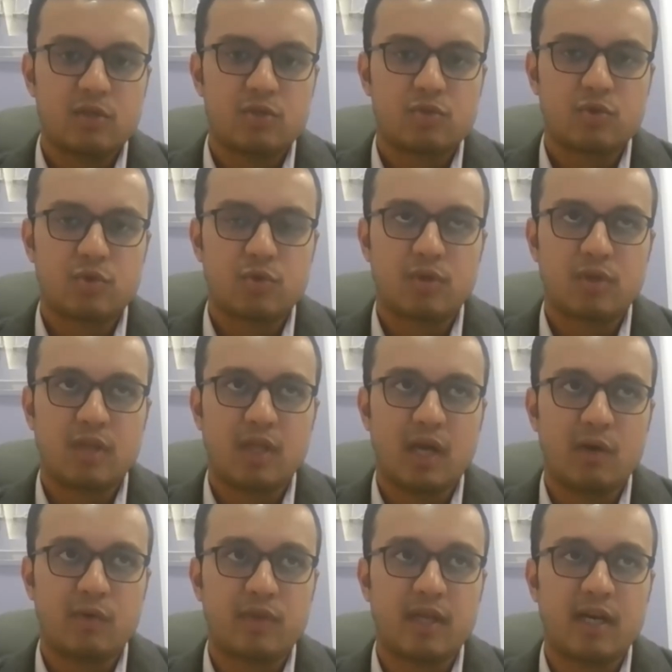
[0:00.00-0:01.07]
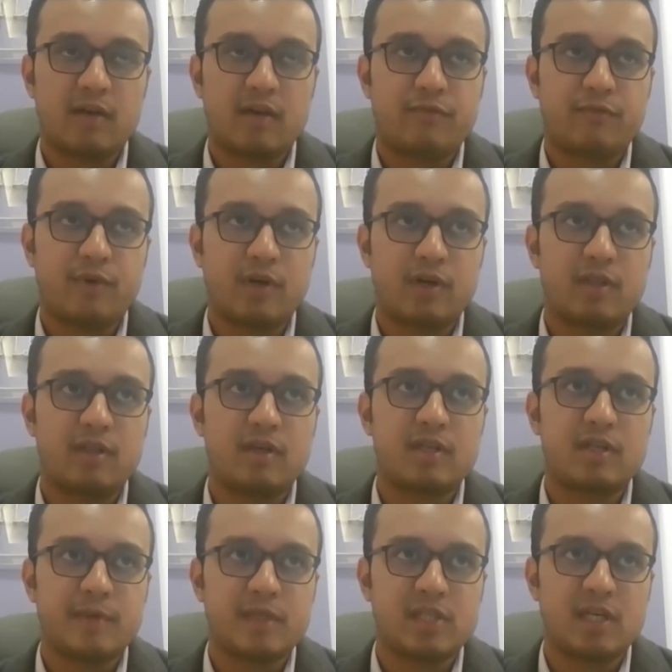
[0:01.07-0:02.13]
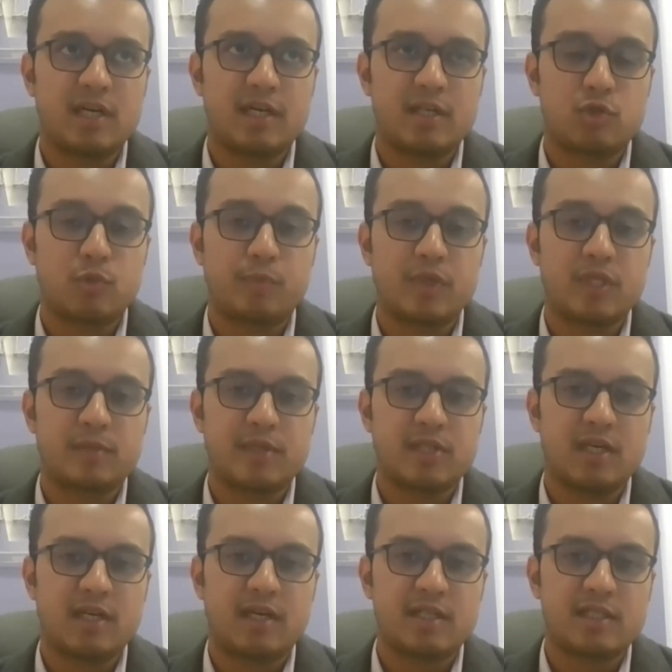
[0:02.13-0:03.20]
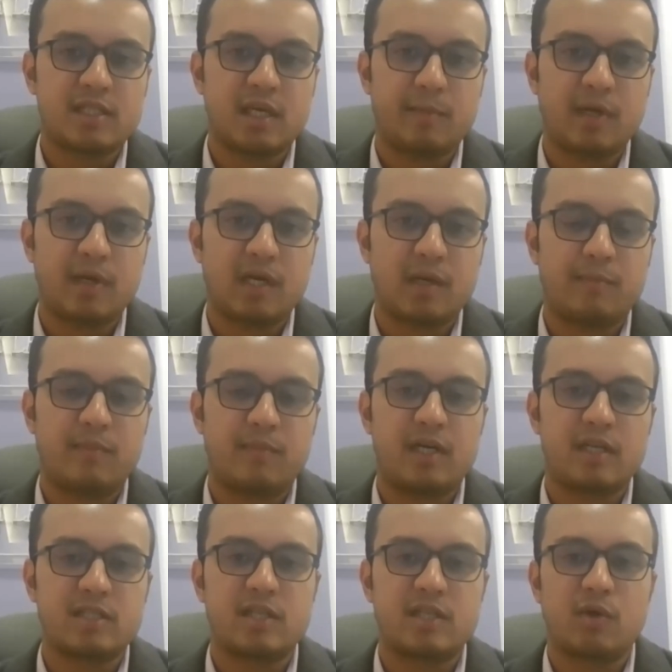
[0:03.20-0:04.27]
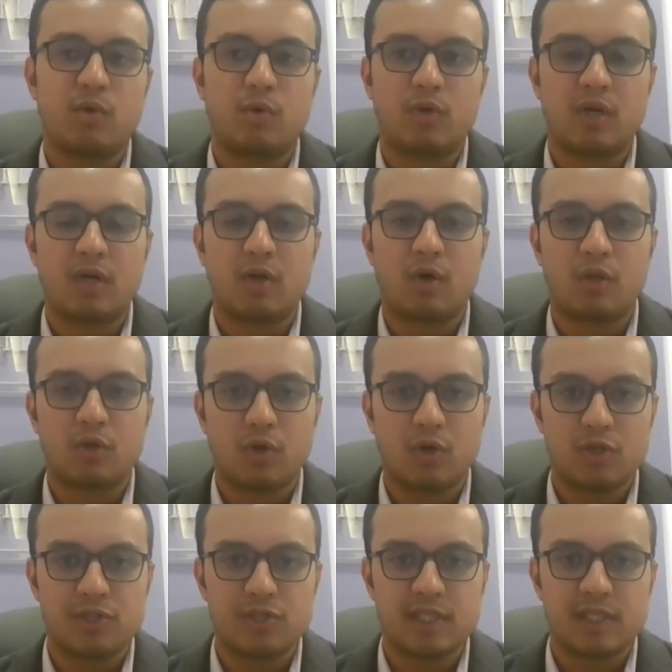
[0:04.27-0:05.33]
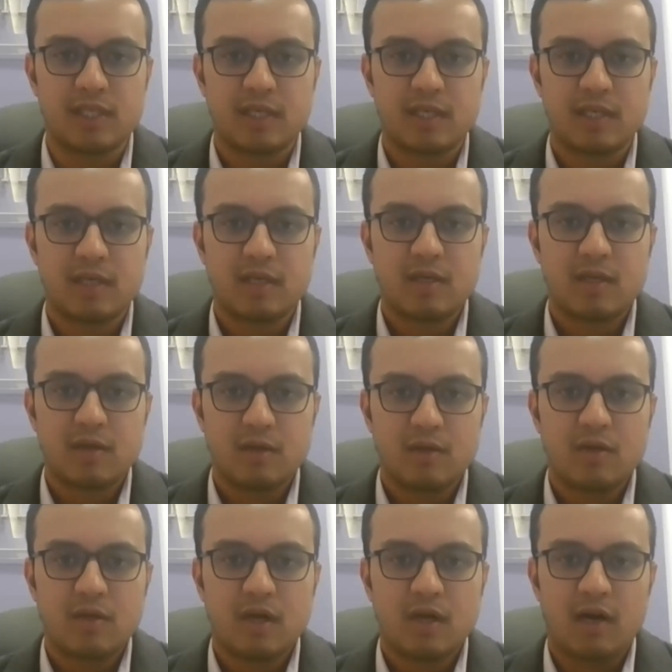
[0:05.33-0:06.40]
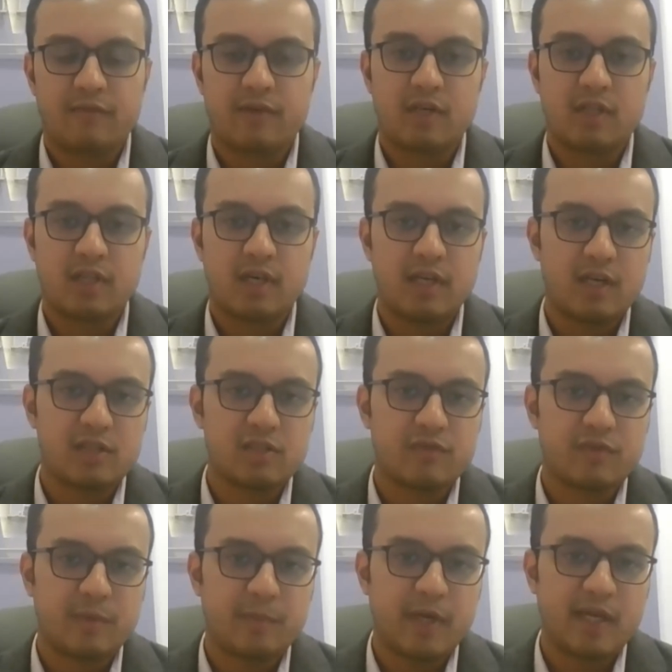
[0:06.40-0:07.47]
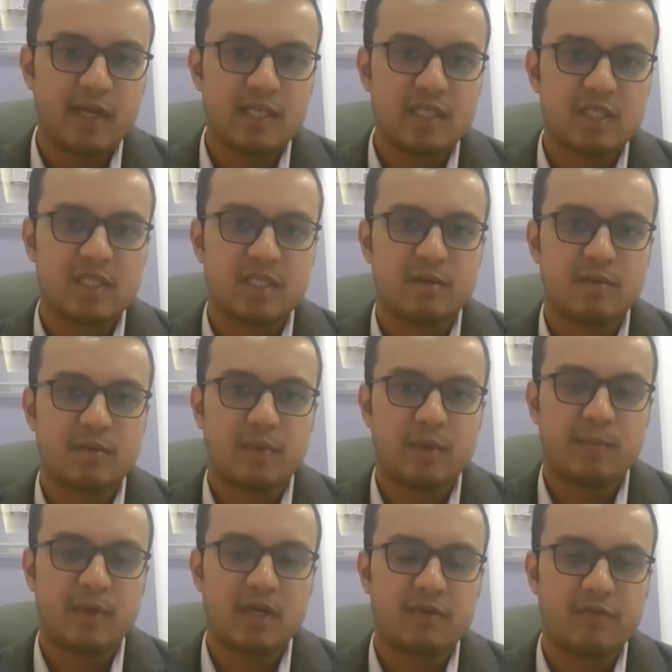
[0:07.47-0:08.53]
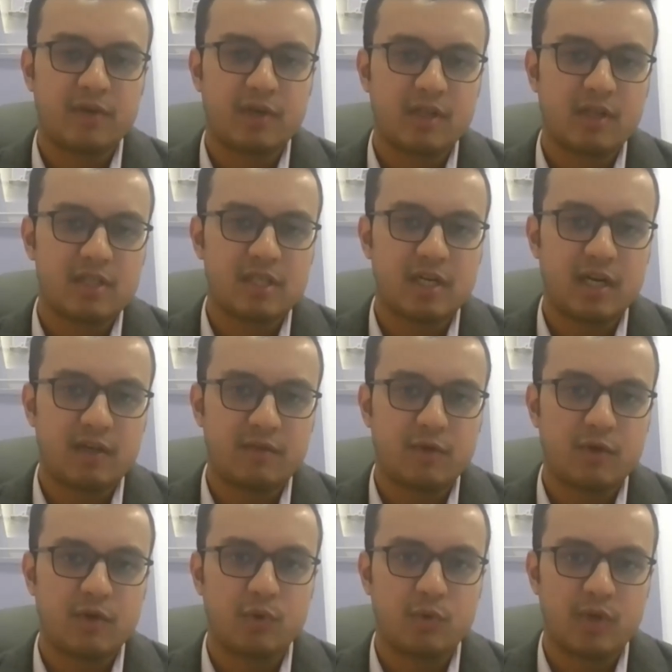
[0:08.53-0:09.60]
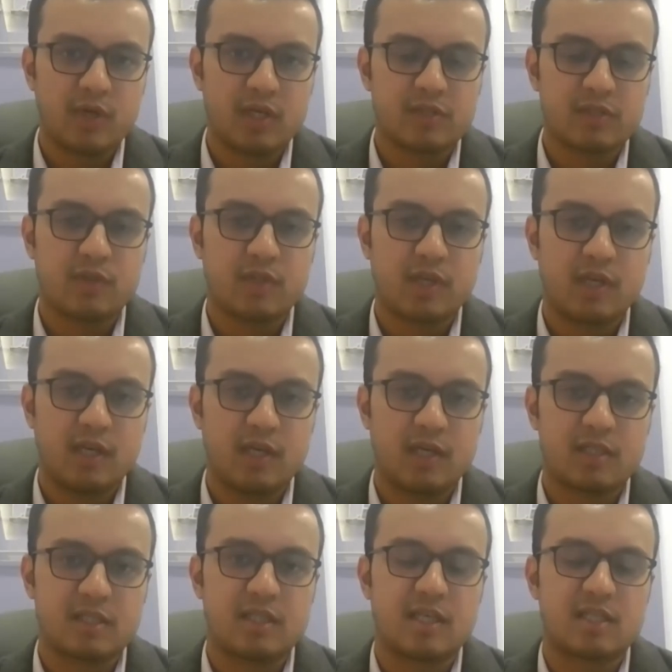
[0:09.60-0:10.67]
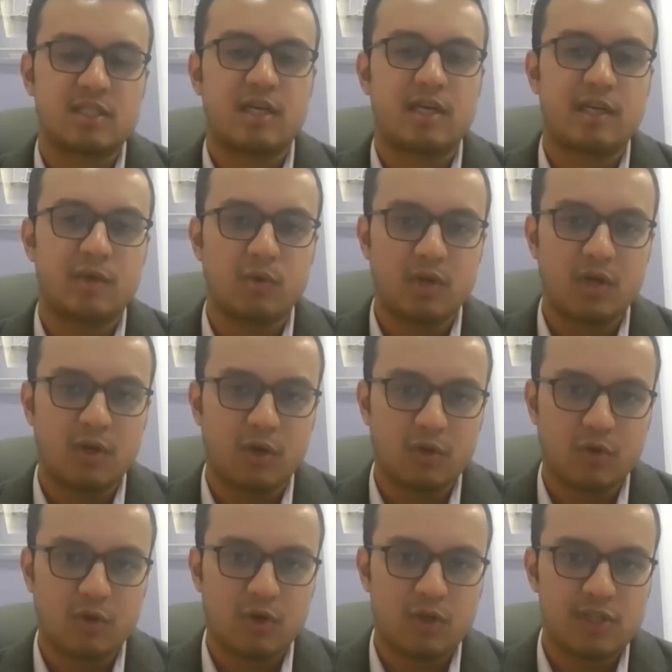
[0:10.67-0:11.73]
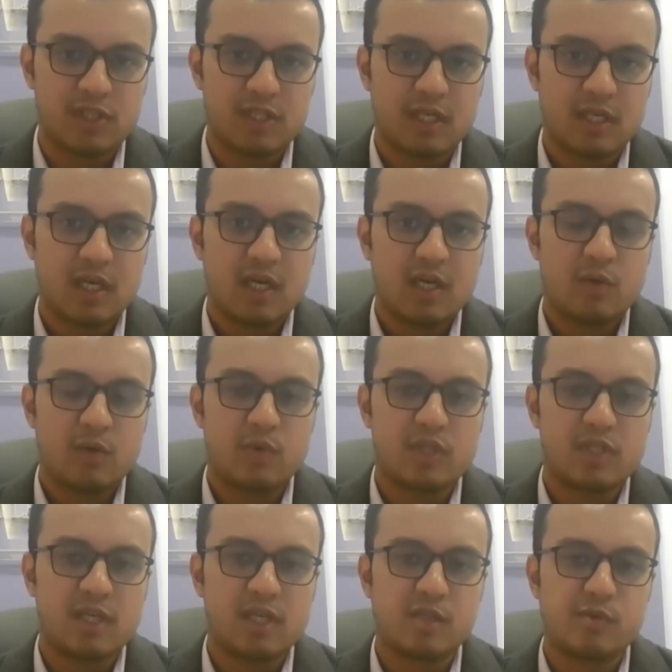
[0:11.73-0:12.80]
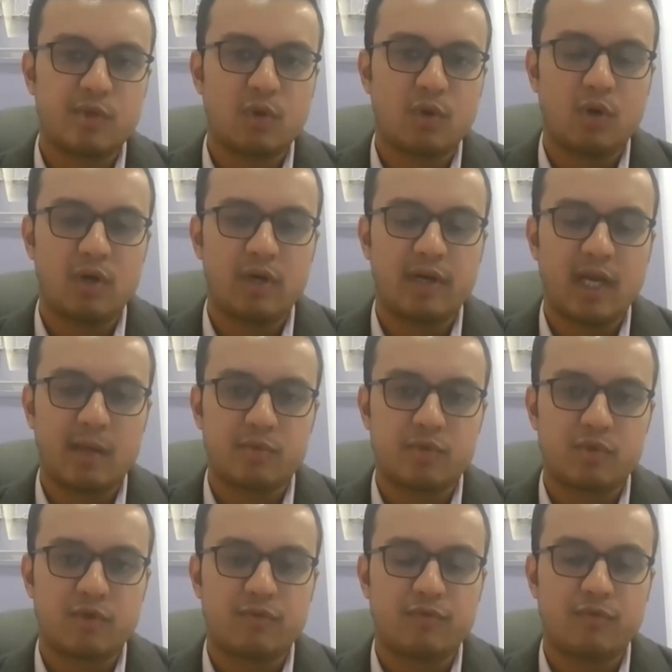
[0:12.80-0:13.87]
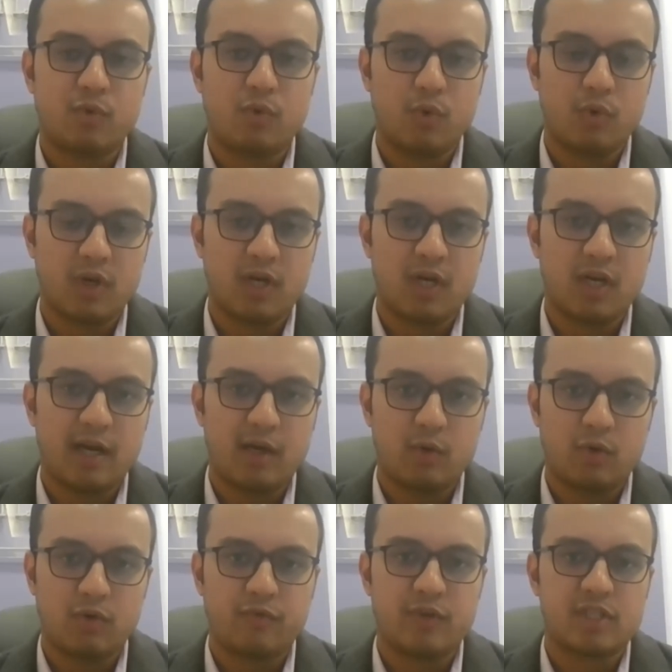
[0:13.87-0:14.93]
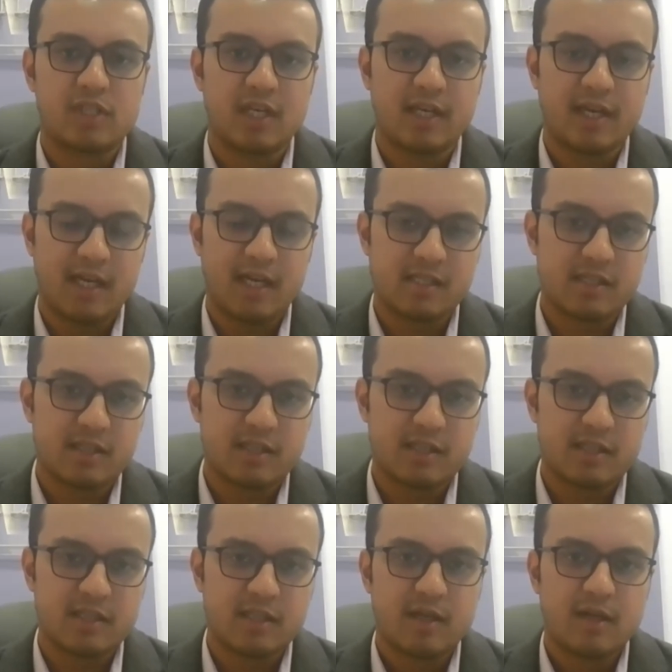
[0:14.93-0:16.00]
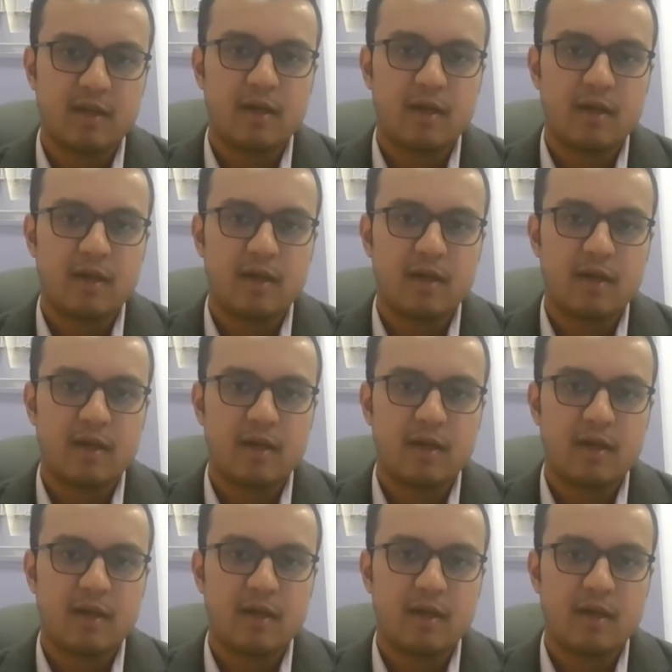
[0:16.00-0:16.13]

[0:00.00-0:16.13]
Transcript: So now there are further specialties, super specialties coming up, that is the oral oncology. After 3 years of MDS, people are further studying for 2 years, for 3 years. They are studying in oral oncology, which deals with all types of oral and orofacial cancers.